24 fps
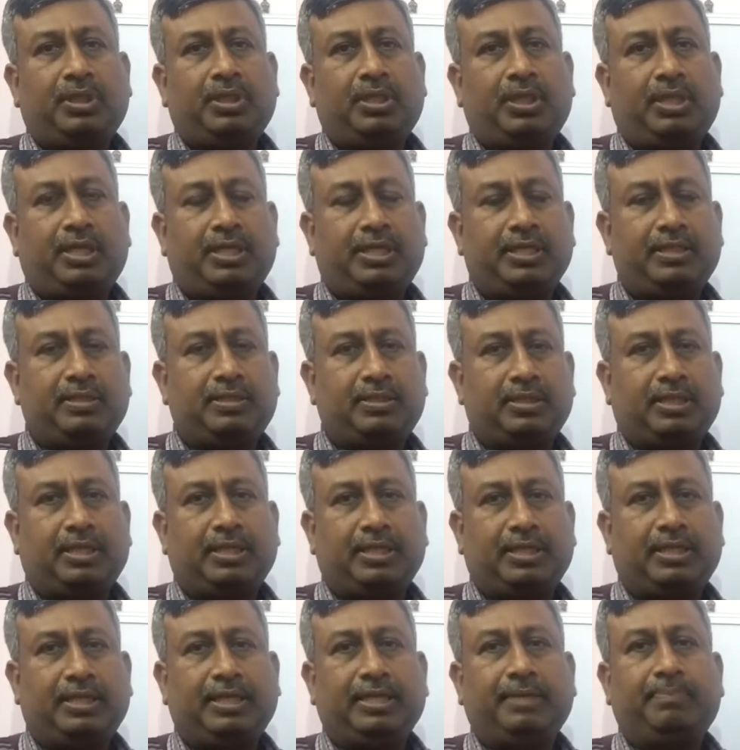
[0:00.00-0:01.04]
It is
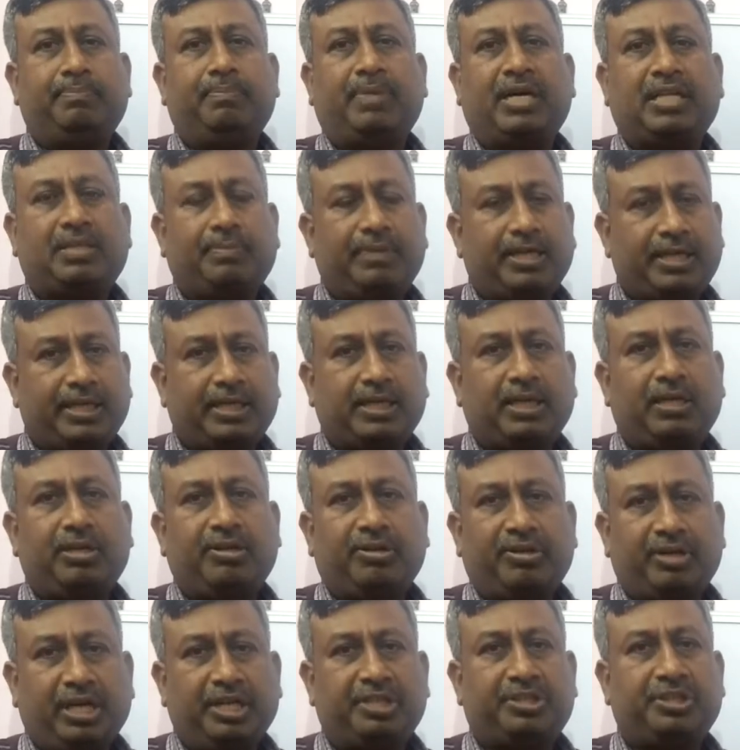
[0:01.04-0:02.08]
a mathematical
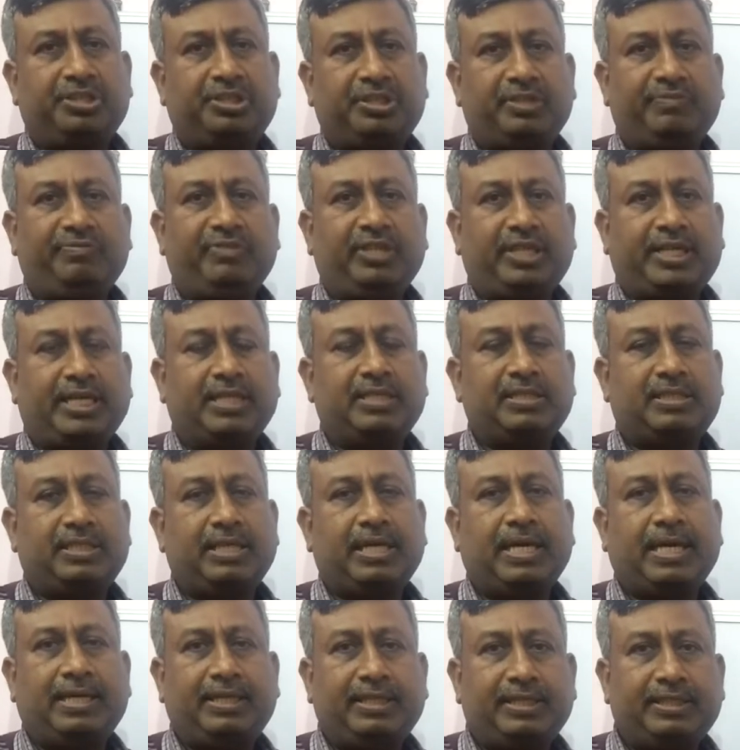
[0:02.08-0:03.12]
relationship, we can say,
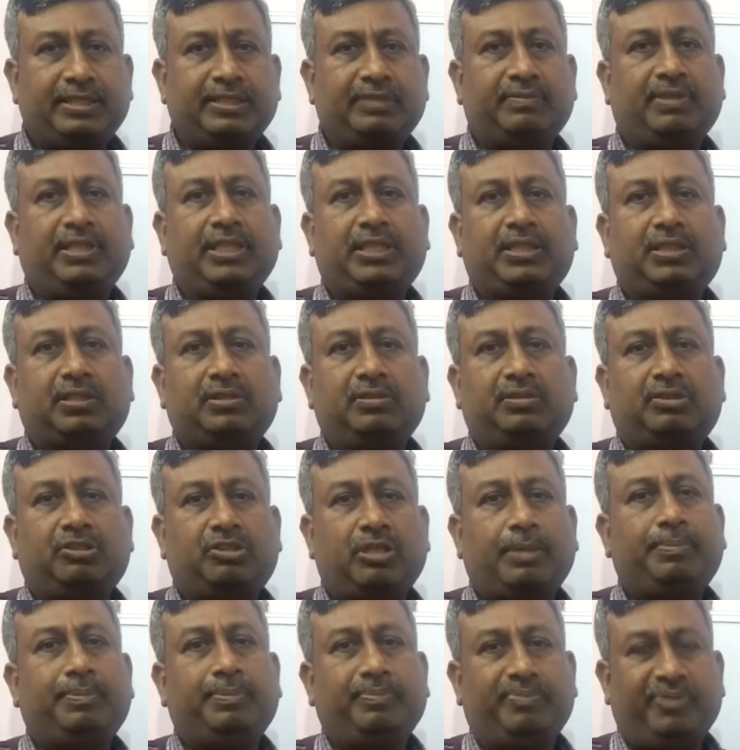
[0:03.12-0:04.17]
and it is very
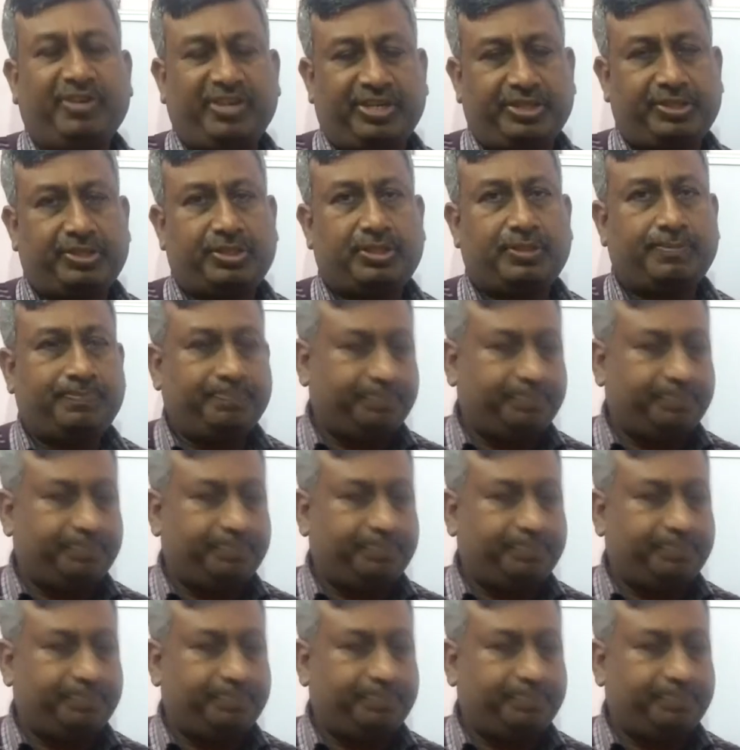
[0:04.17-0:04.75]
concept based.